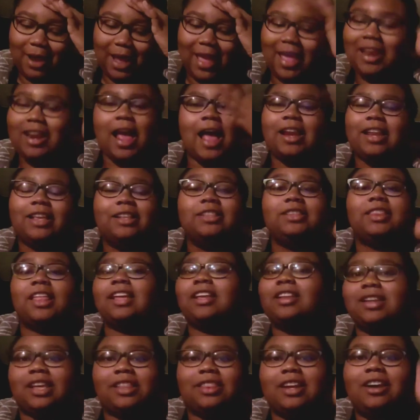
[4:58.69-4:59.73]
Anyway, and I
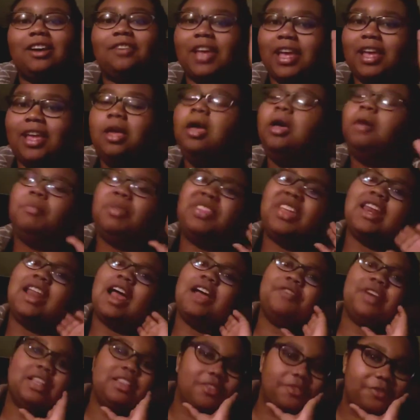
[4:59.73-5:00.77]
didn't think nothing of it.
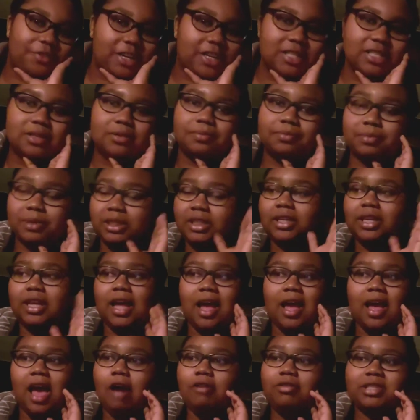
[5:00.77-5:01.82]
But then I read the first
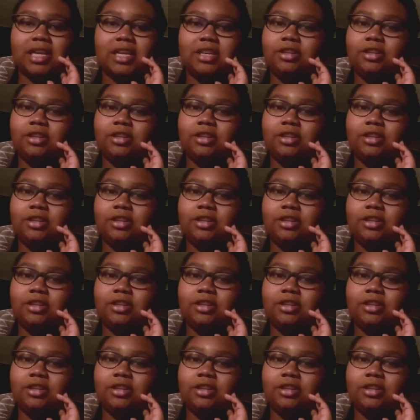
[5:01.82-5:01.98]
book.